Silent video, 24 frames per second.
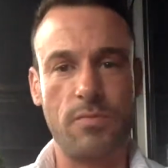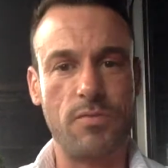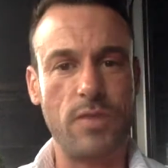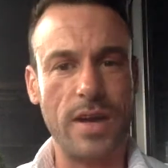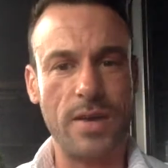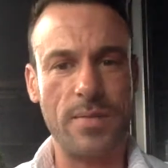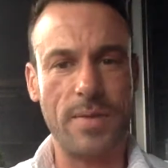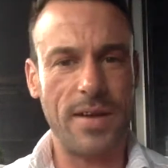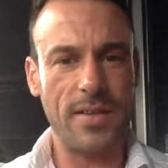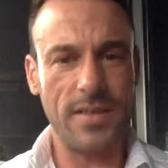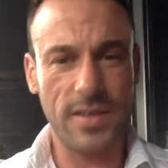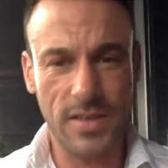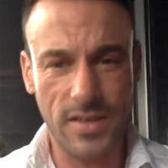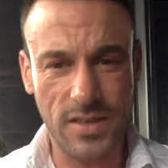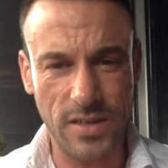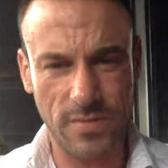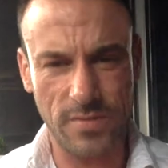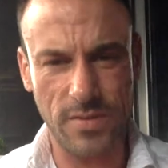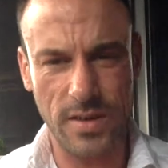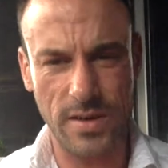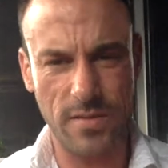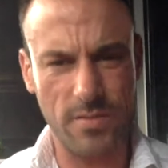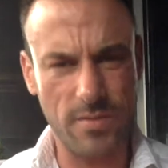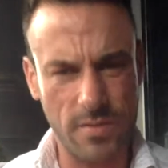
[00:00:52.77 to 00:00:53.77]
read about this
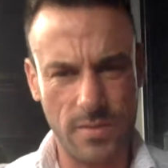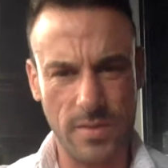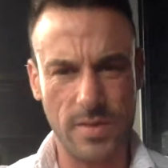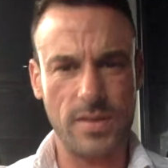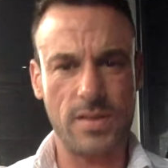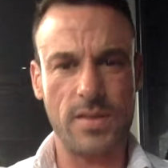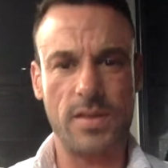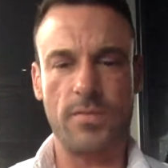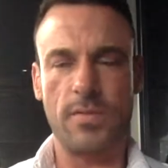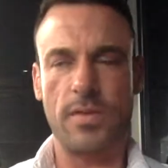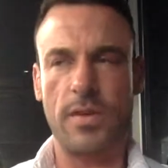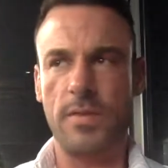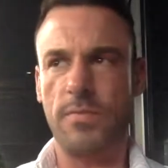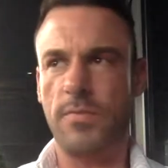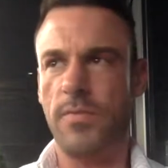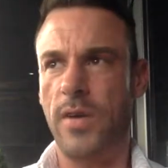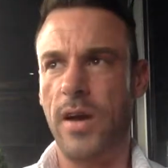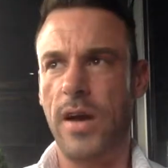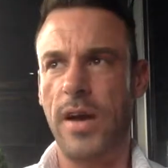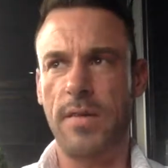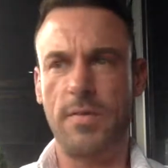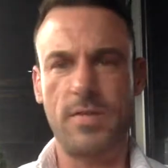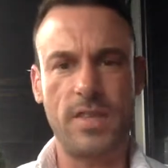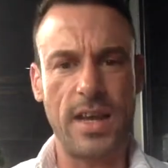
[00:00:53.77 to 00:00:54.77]
stuff like
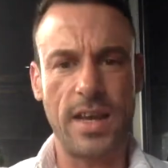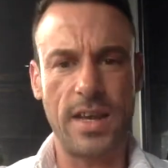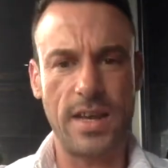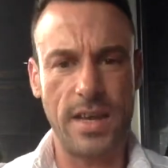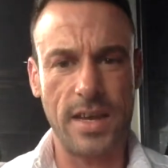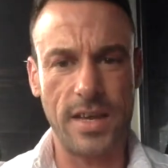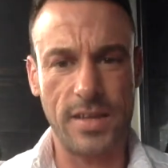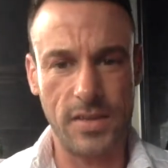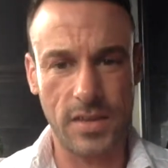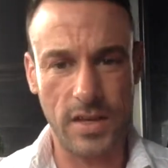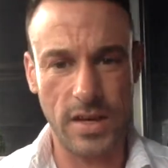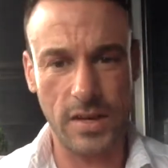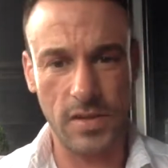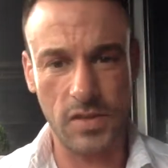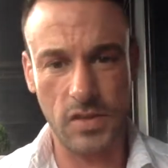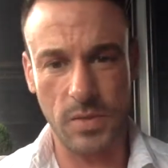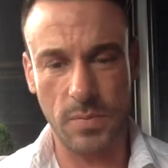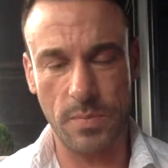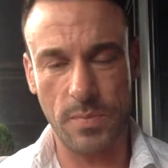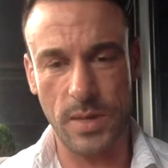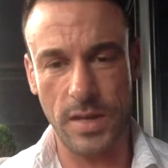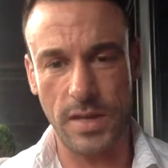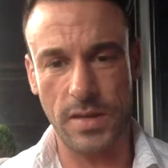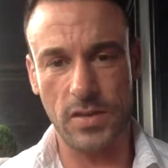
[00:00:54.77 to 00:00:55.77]
5-10 years ago or
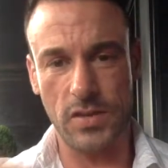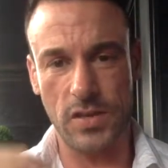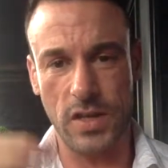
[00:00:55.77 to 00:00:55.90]
something.